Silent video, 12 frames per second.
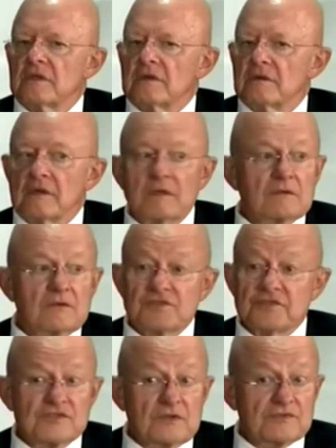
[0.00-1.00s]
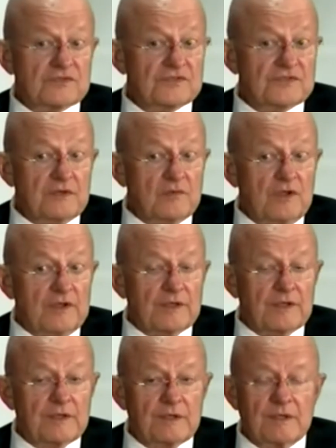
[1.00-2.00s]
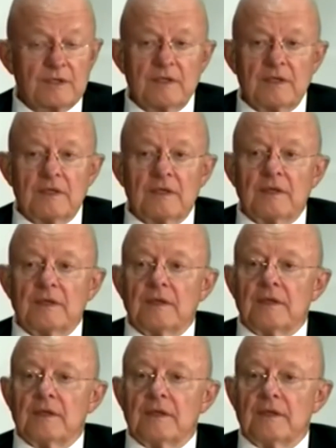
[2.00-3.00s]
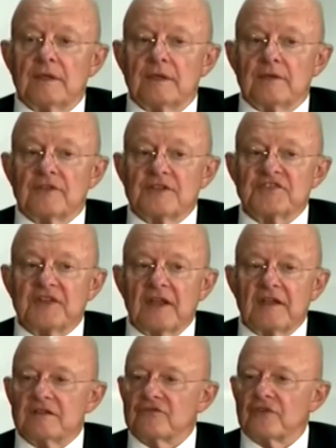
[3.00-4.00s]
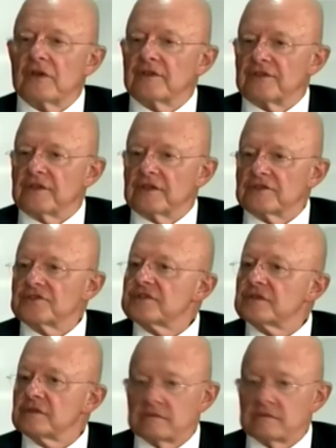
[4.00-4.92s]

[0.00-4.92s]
Well, the Russian soldiers are the same way. And if they stand in front of things,